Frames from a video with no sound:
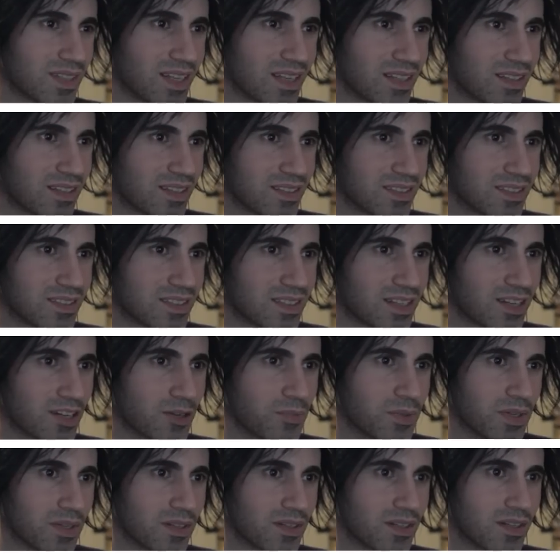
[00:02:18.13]
That doesn't
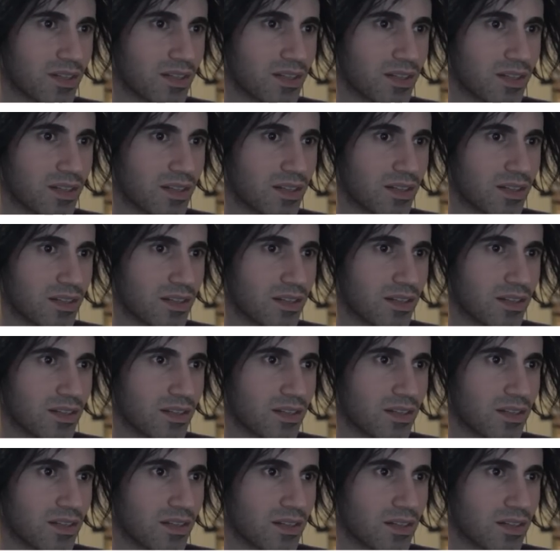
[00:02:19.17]
scare me.
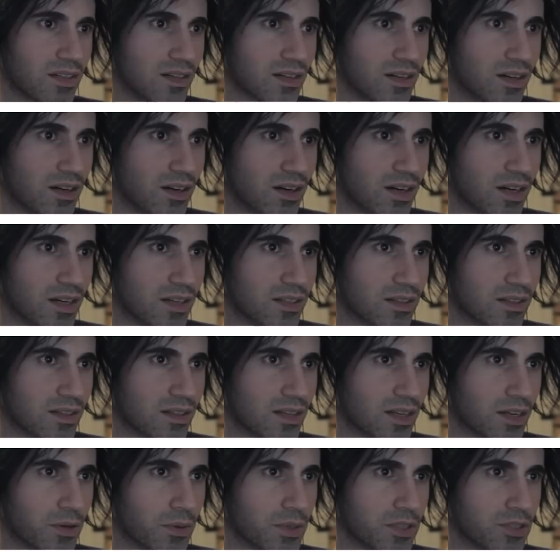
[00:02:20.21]
Alright,
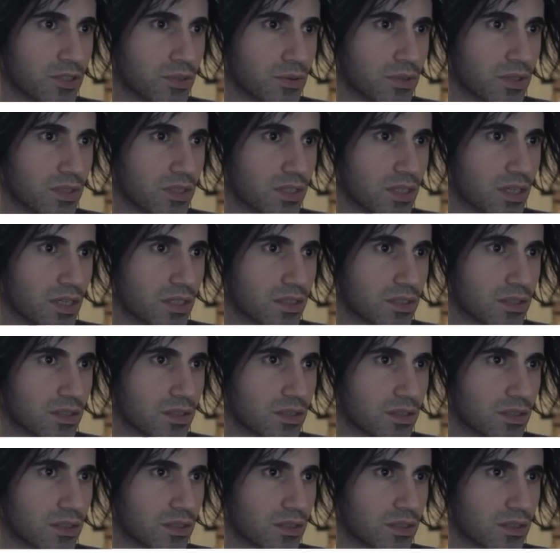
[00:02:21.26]
how do I shoot these guys?